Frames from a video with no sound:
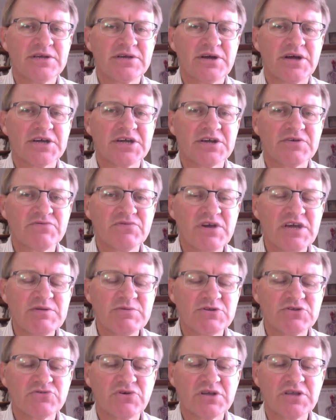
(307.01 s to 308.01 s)
I can read
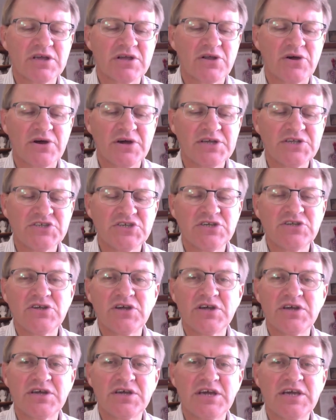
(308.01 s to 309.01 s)
between the lines in
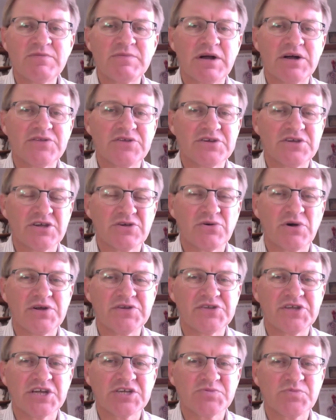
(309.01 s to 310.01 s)
your email that you're
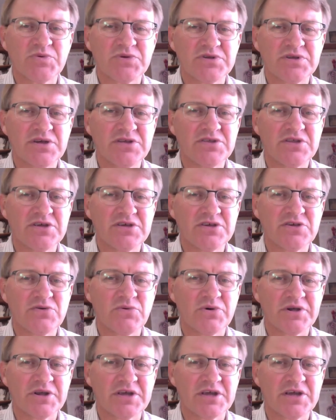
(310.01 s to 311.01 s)
quite desperate and that you
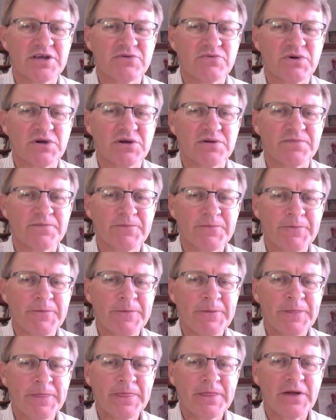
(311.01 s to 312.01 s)
want to get well.
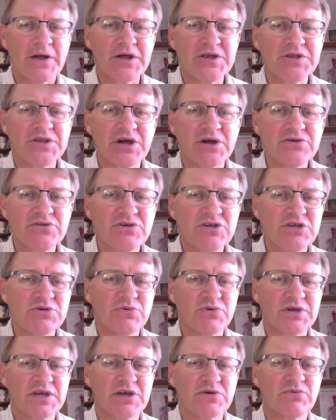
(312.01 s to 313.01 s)
I know that you
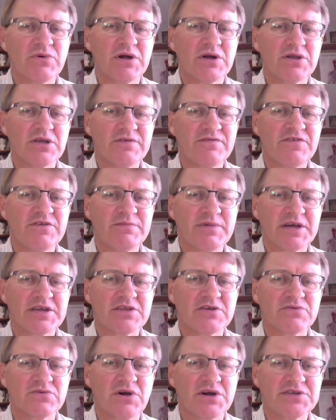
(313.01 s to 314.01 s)
will get well if you make
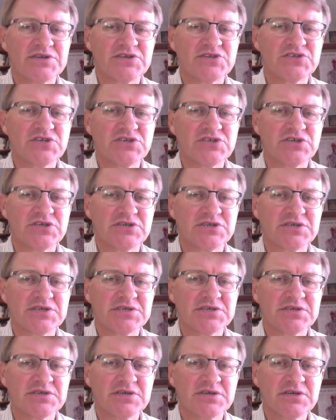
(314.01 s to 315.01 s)
the right
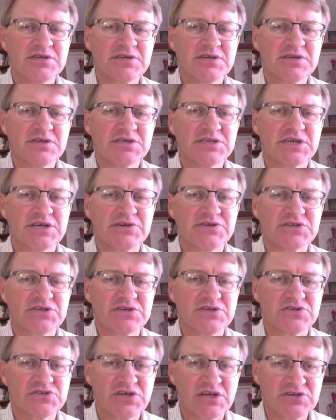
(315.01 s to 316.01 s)
decisions. So it's
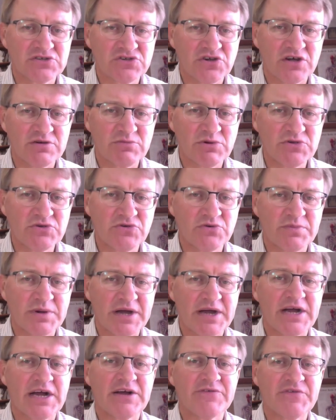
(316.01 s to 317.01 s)
going to take time on your
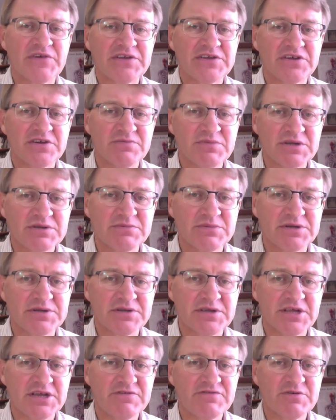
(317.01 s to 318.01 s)
behalf and commitment.
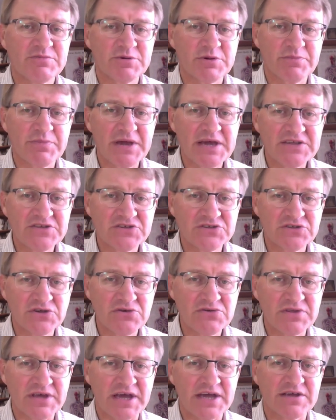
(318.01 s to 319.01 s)
If you're prepared to
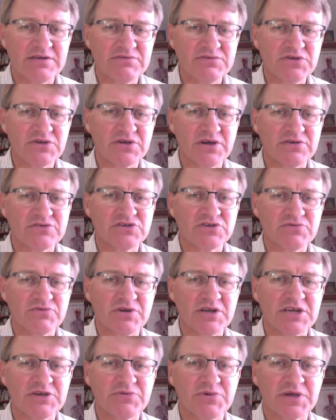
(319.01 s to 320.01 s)
do that, you're going to
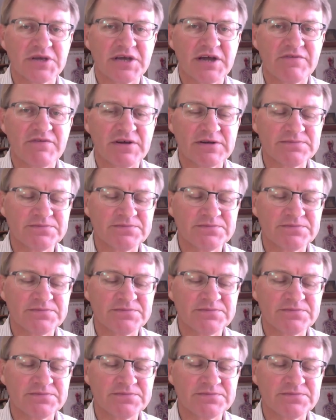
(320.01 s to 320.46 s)
really recover.